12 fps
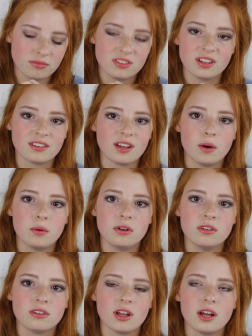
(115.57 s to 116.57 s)
6
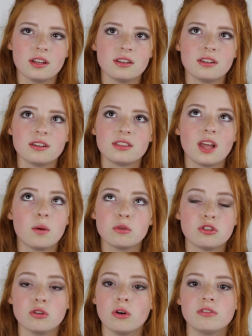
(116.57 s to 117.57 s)
hours, and that
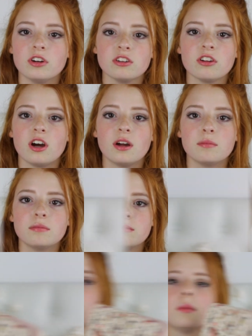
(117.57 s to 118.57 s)
was not a fun time.
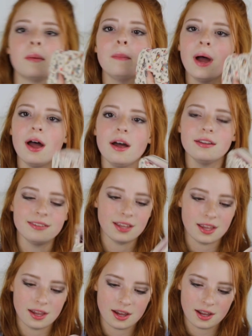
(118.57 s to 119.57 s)
I got my purse
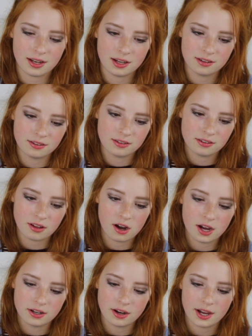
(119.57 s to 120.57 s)
here, and
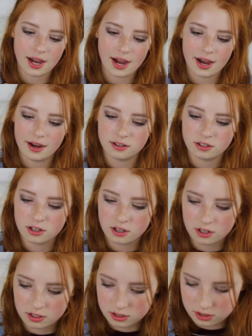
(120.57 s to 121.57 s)
inside I had
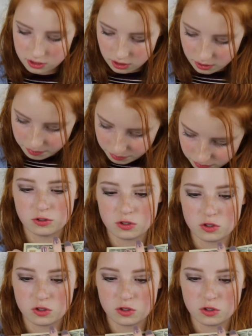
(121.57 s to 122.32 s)
some